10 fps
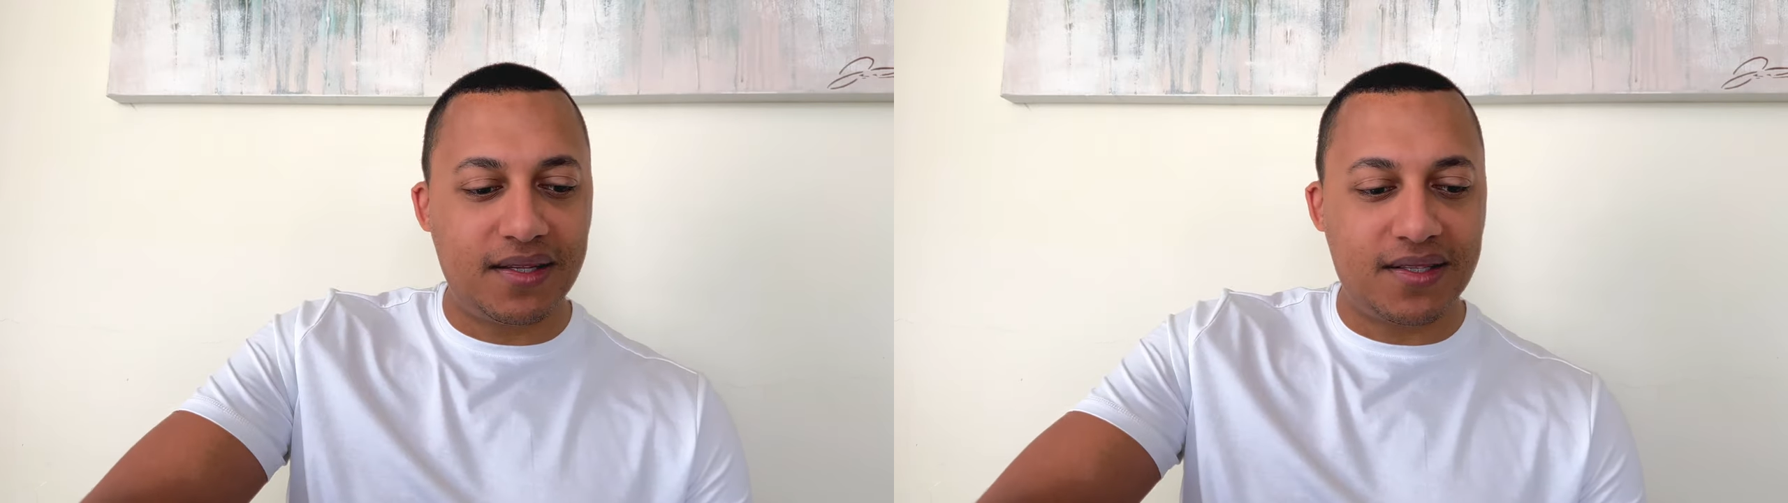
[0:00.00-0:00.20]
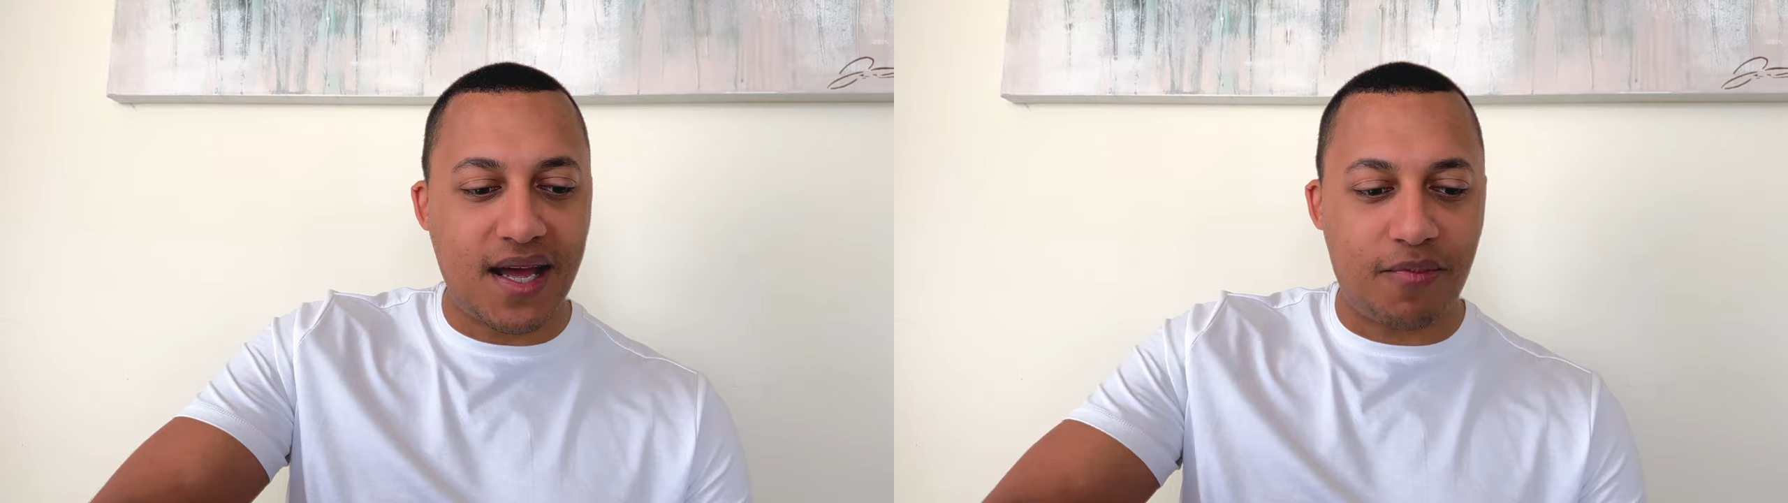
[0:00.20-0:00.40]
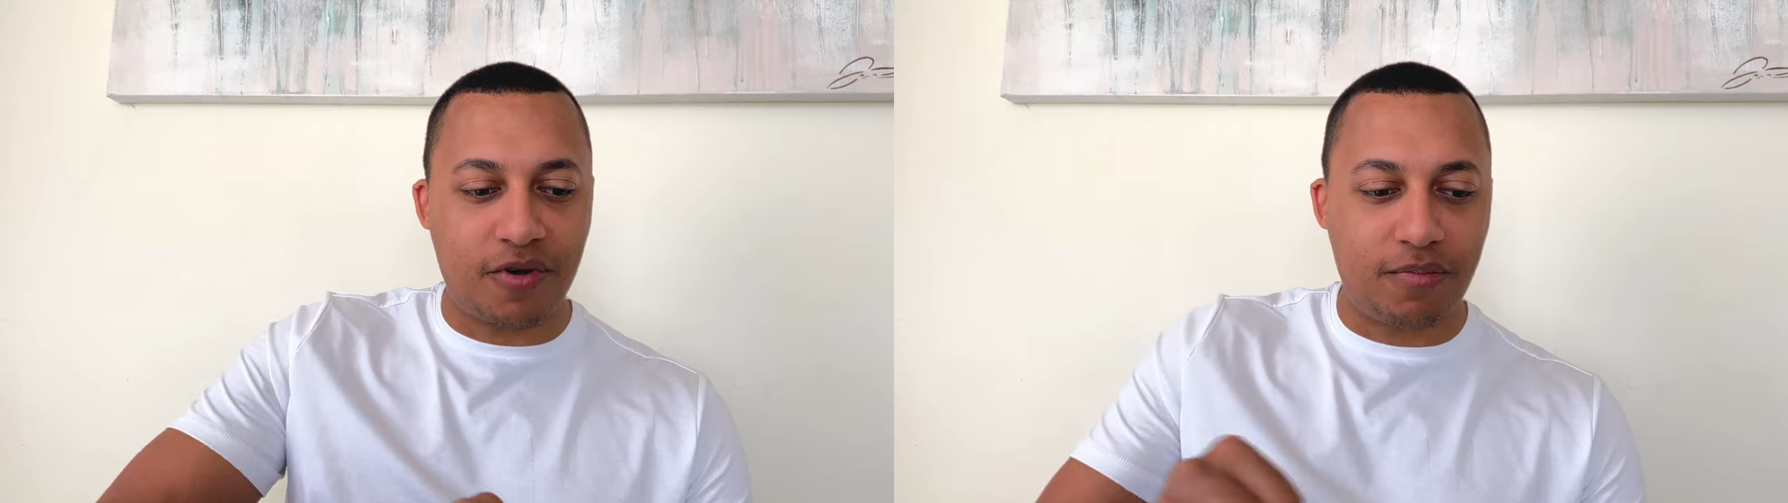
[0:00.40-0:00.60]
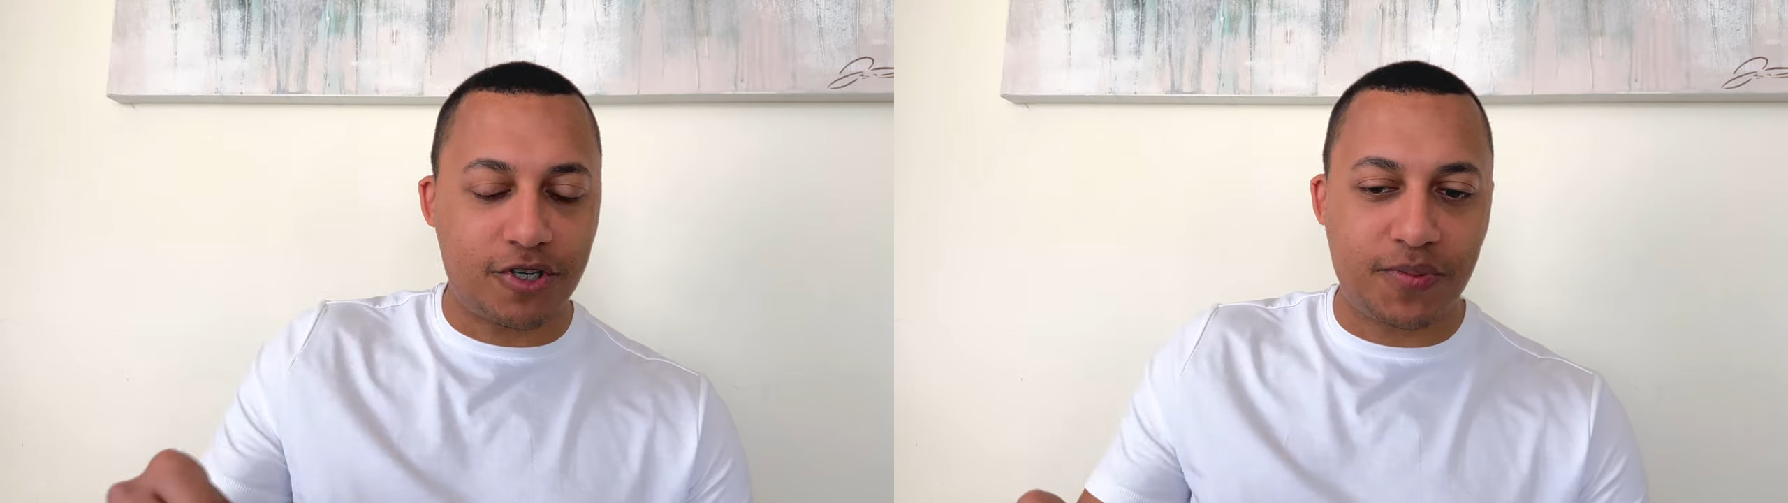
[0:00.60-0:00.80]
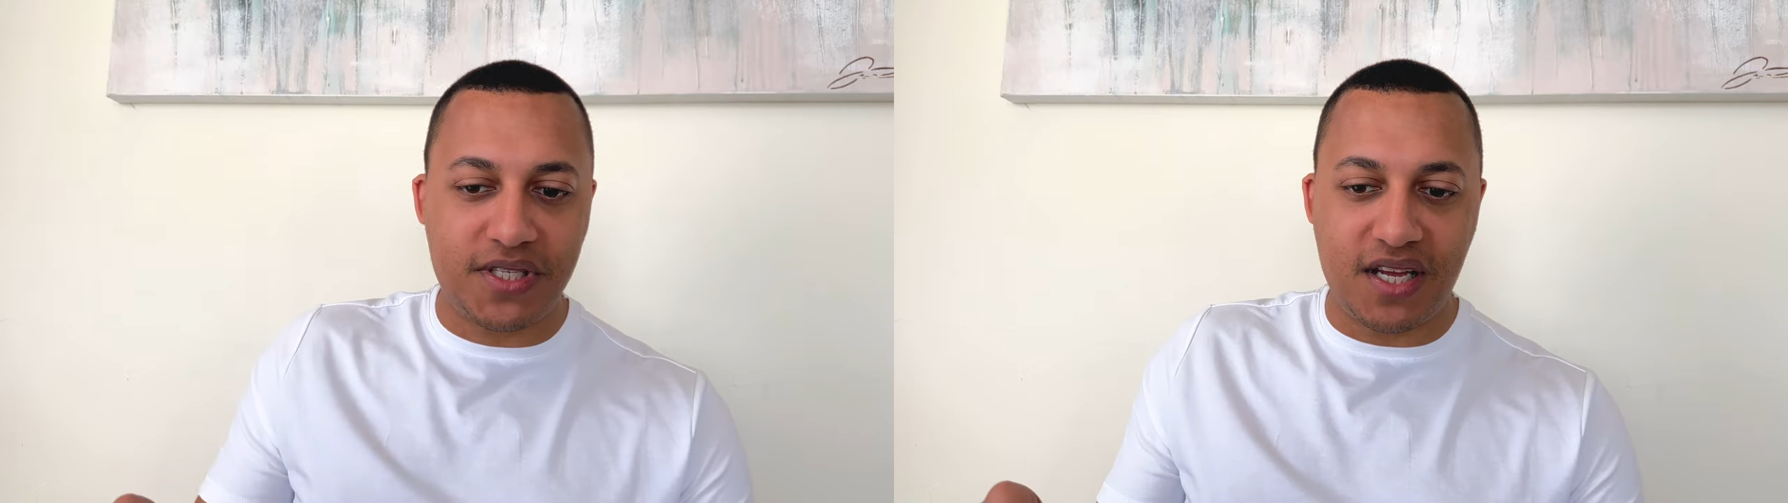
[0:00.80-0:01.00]
tap where I
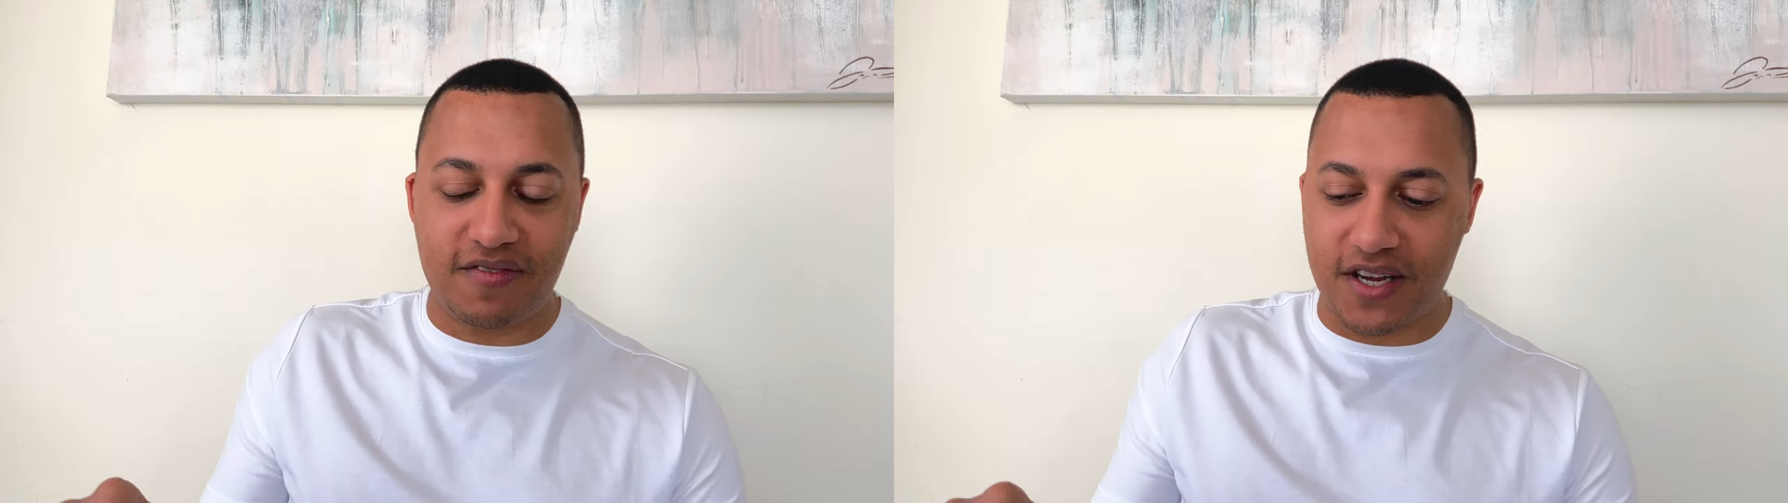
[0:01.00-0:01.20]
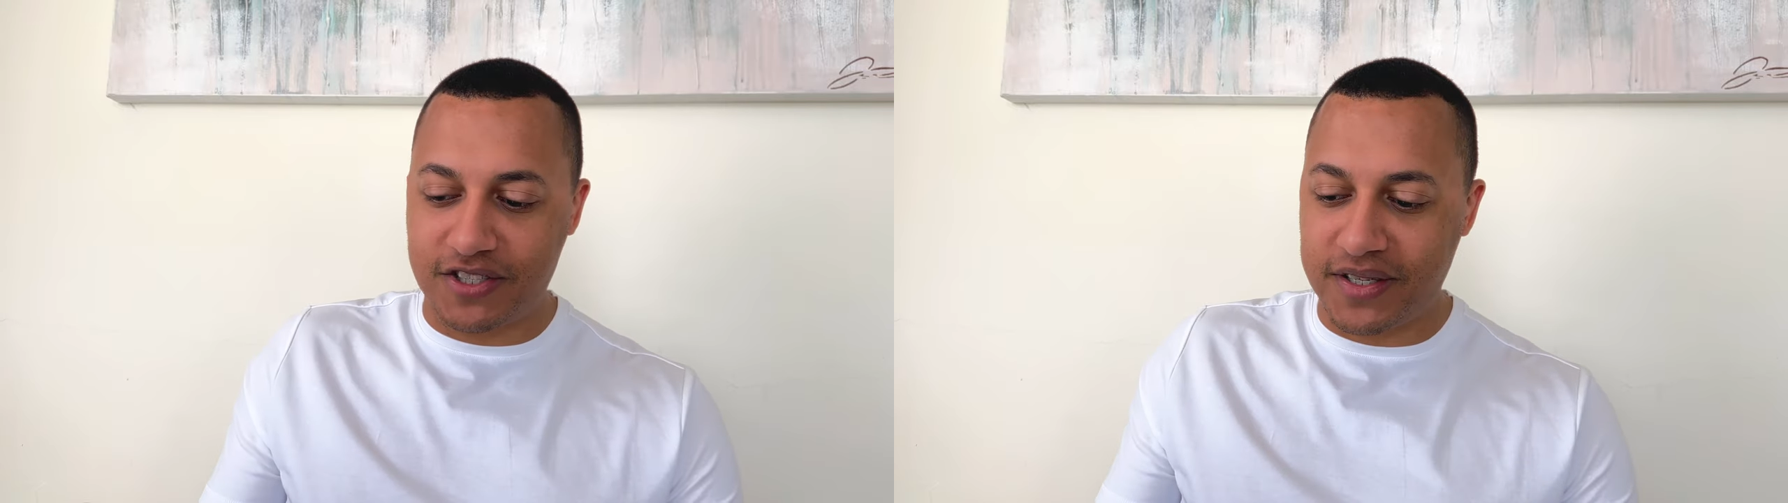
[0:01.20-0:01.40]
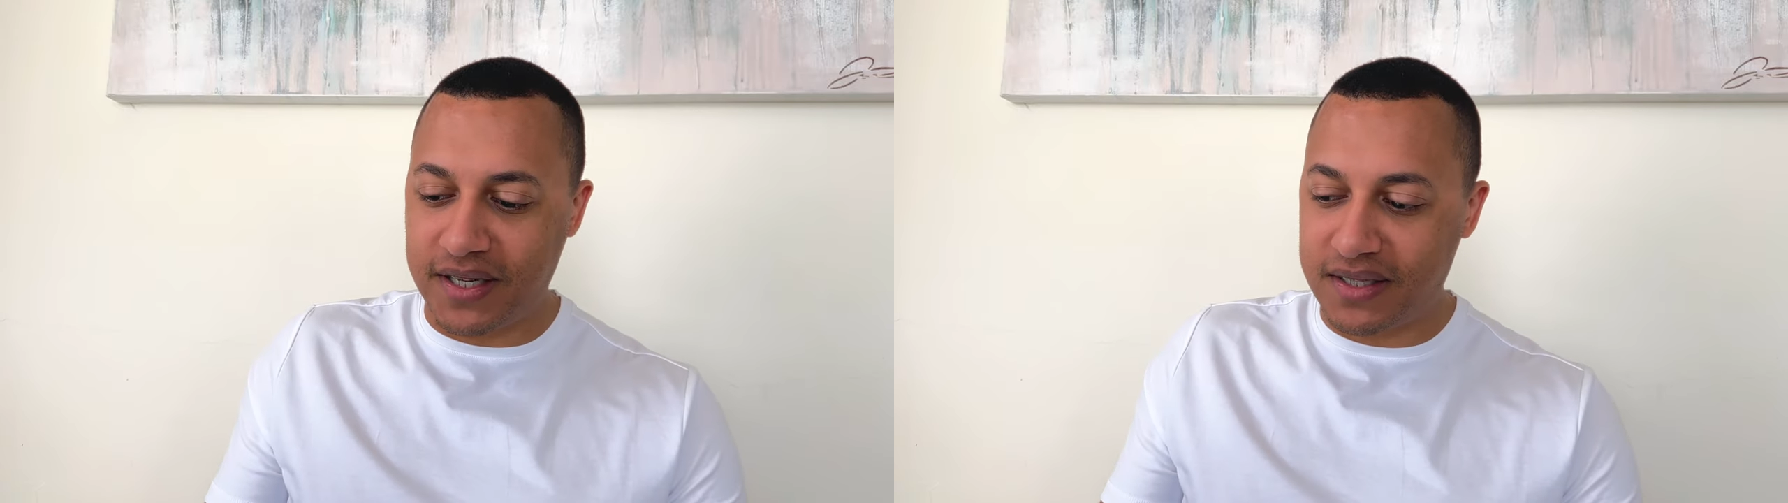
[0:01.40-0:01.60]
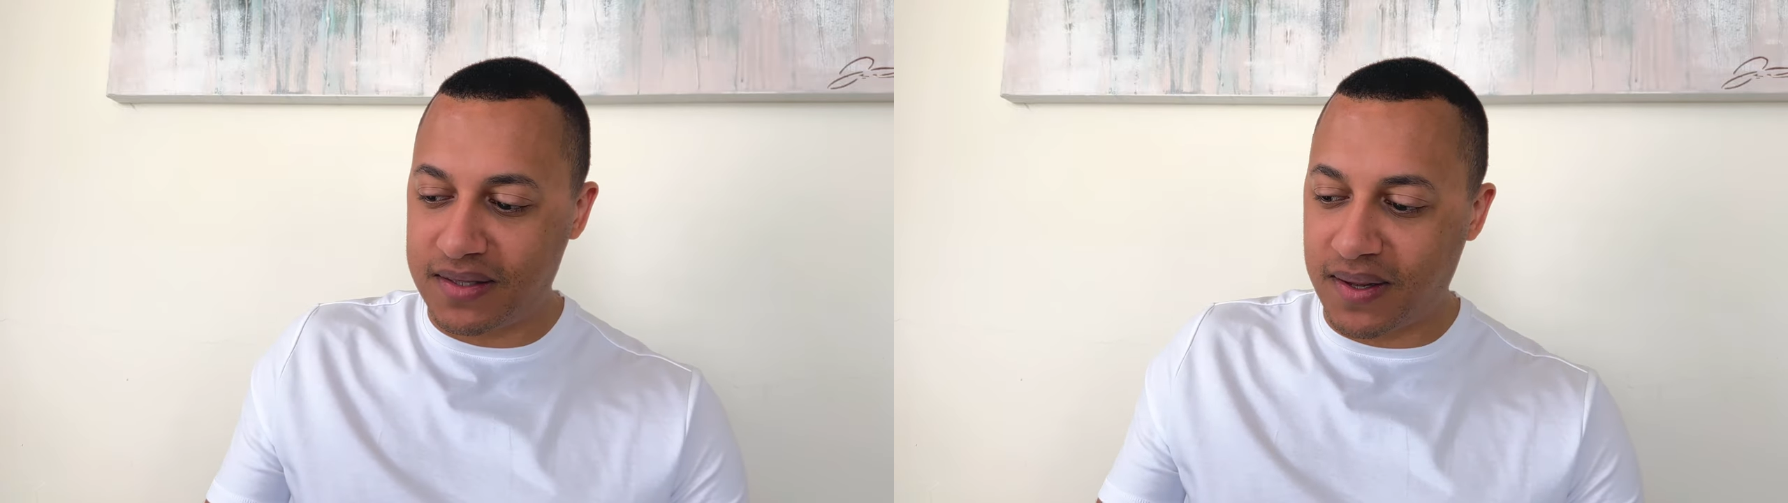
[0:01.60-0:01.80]
brush my teeth actually. It's